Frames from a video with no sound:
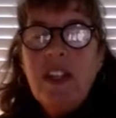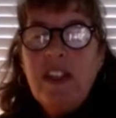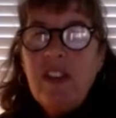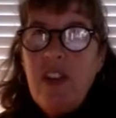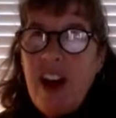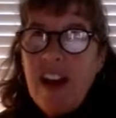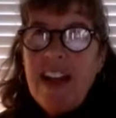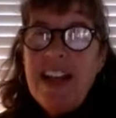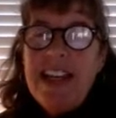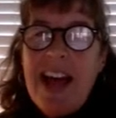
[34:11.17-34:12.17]
They're not
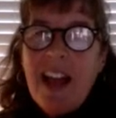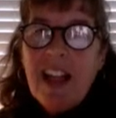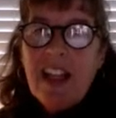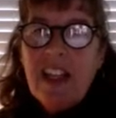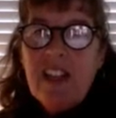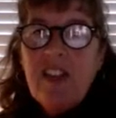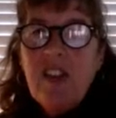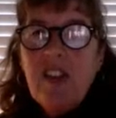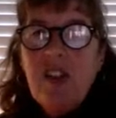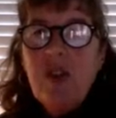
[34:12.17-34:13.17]
analogous
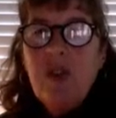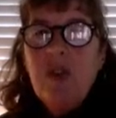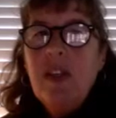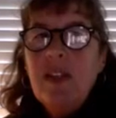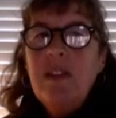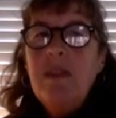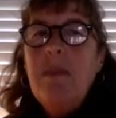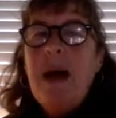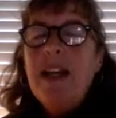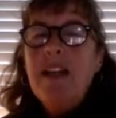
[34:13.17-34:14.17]
to this
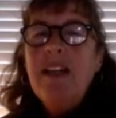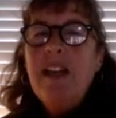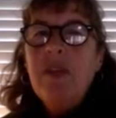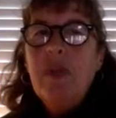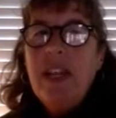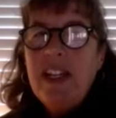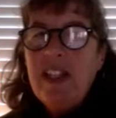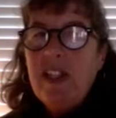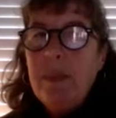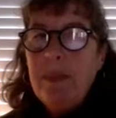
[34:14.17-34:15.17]

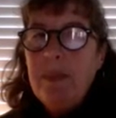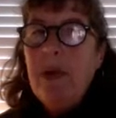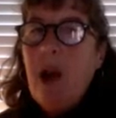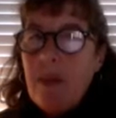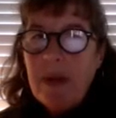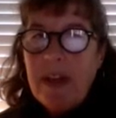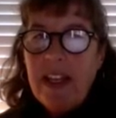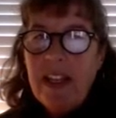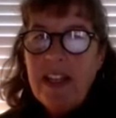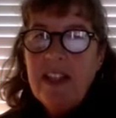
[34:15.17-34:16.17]
biodegradation
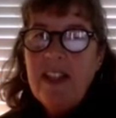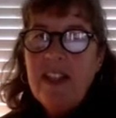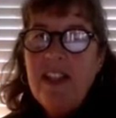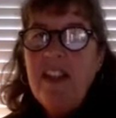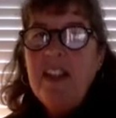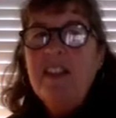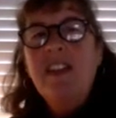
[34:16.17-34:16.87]
property, this